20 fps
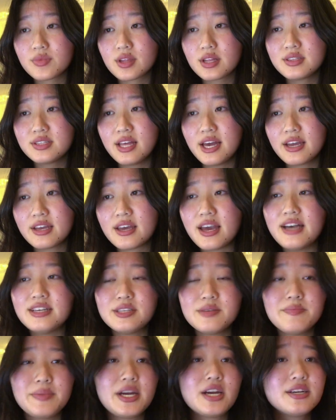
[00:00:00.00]
like as
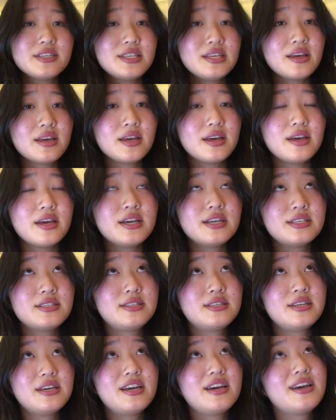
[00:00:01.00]
embarrassing
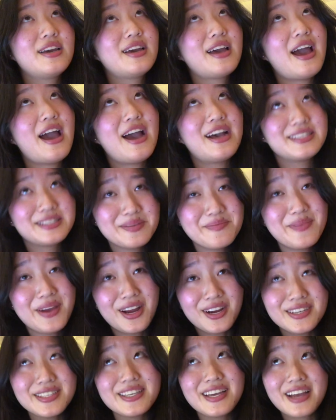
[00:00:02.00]
is as
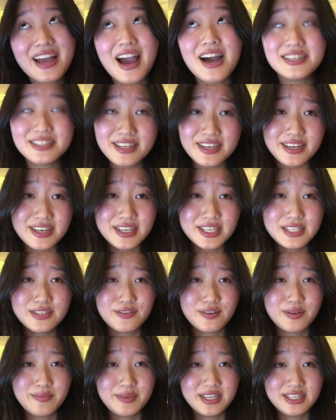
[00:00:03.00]
embarrassing as it is
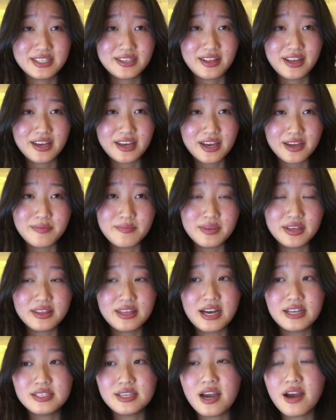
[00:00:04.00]
for me to like admit
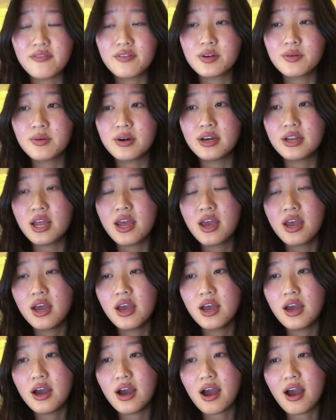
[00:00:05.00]
that to everyone,
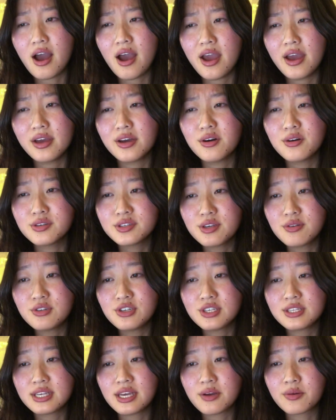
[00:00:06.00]
I also
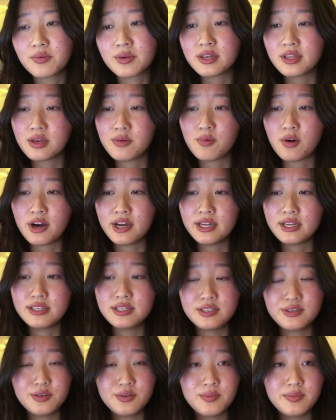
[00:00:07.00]
just like really wanted
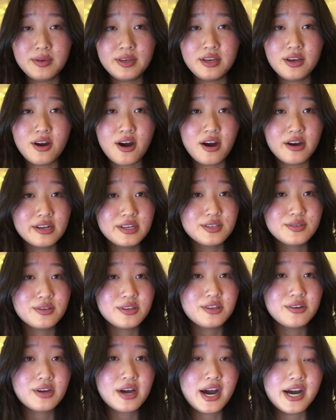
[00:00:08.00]
to be honest with
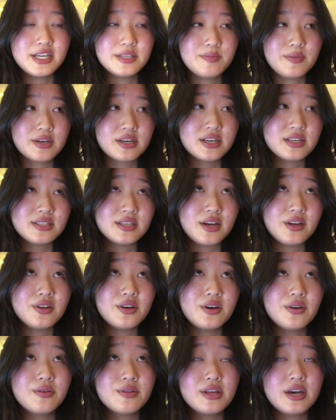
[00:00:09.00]
you guys because I
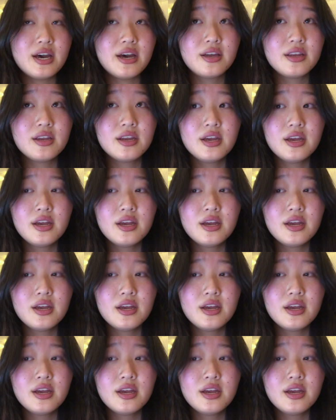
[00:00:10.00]
know that